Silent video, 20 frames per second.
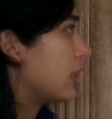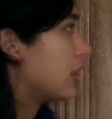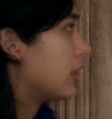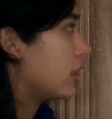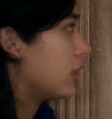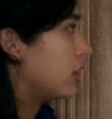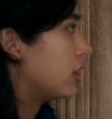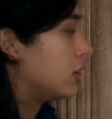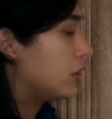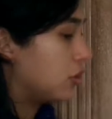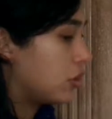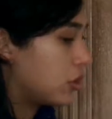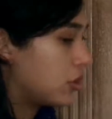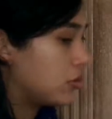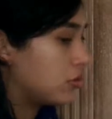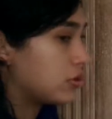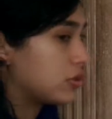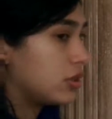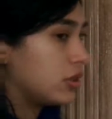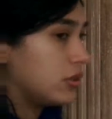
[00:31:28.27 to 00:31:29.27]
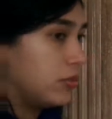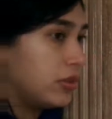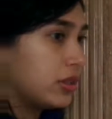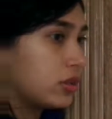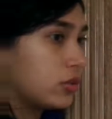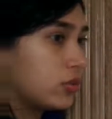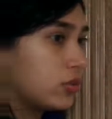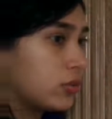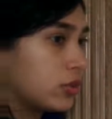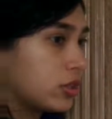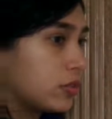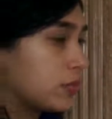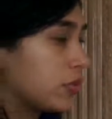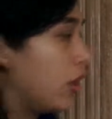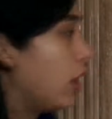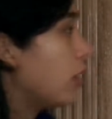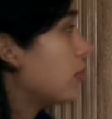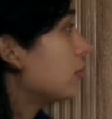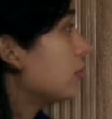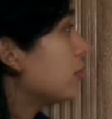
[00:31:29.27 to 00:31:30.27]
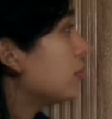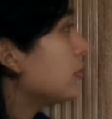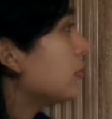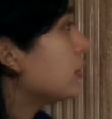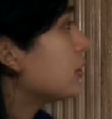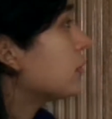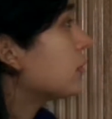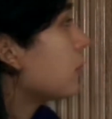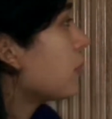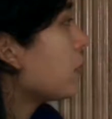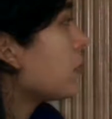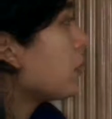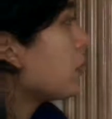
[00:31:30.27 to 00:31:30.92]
take note with word problems